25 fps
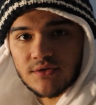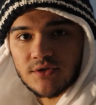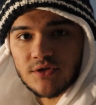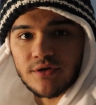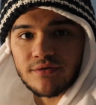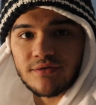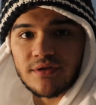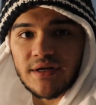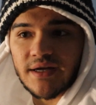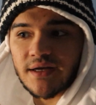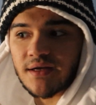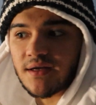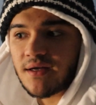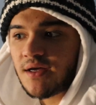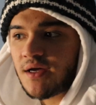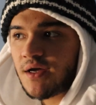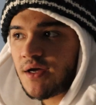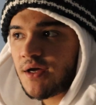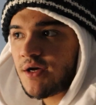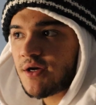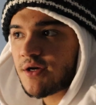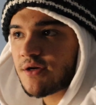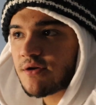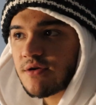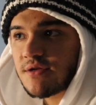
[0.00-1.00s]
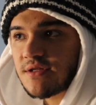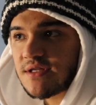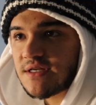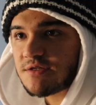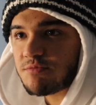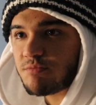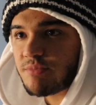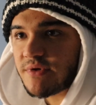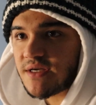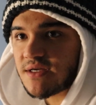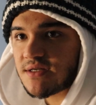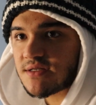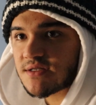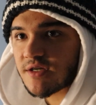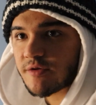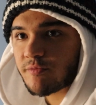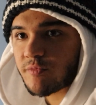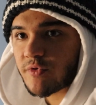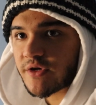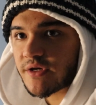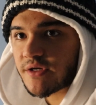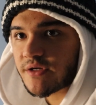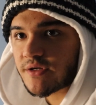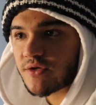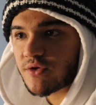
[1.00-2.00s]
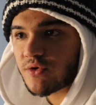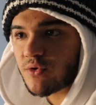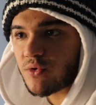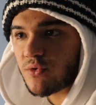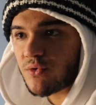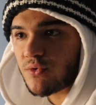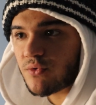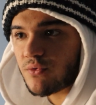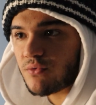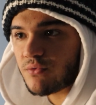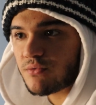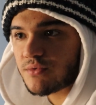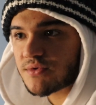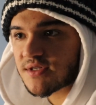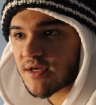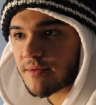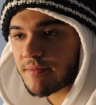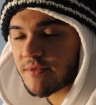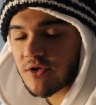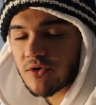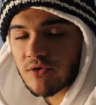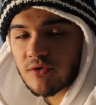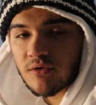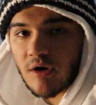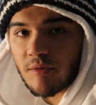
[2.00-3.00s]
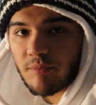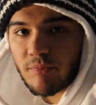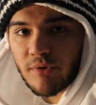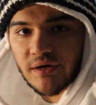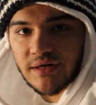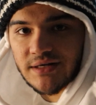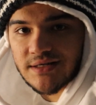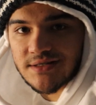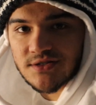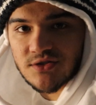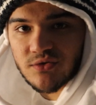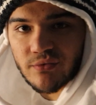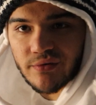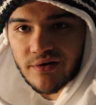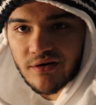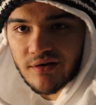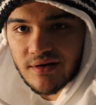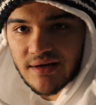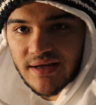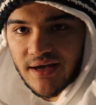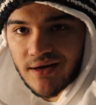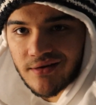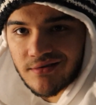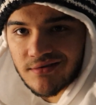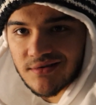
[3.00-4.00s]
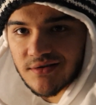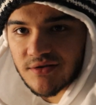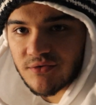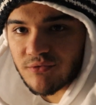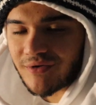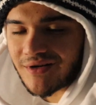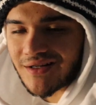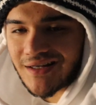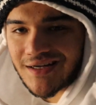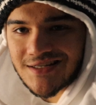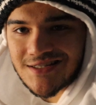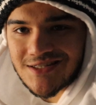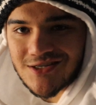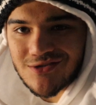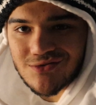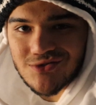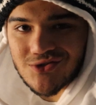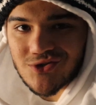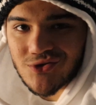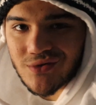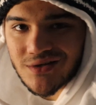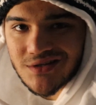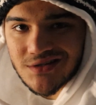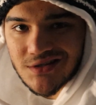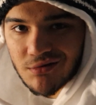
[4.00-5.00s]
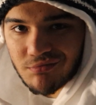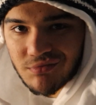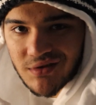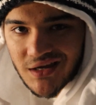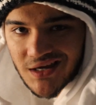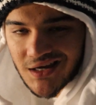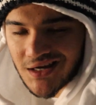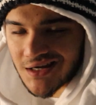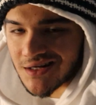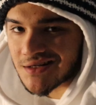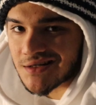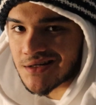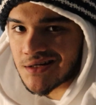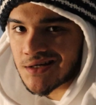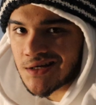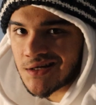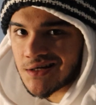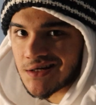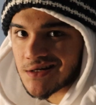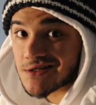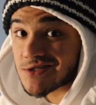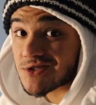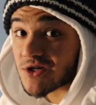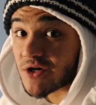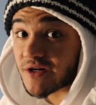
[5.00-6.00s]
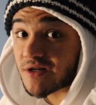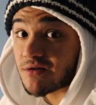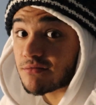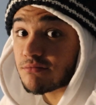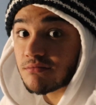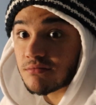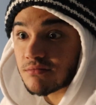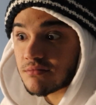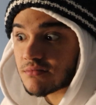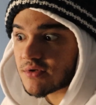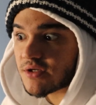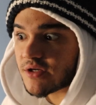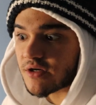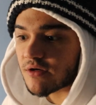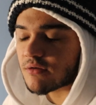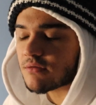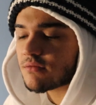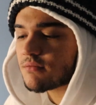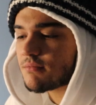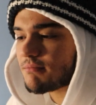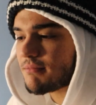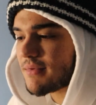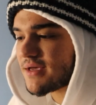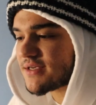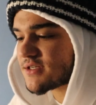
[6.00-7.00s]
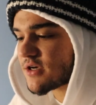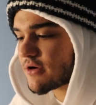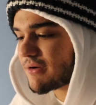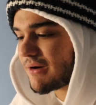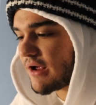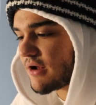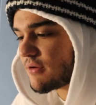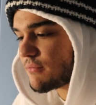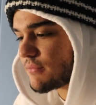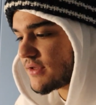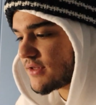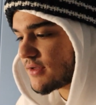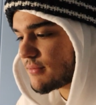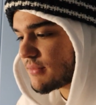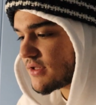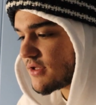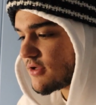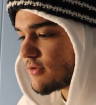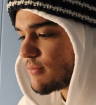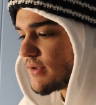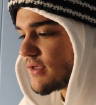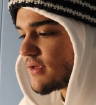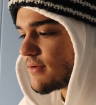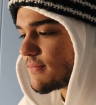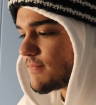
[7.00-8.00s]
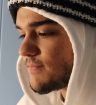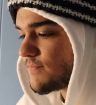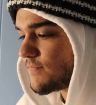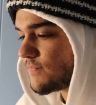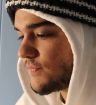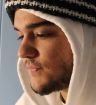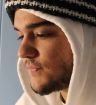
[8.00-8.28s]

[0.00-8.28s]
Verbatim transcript: Could this be someone who stumbled upon his Twitter account, realized he was doing something, and started, you know, messing around with him a little bit?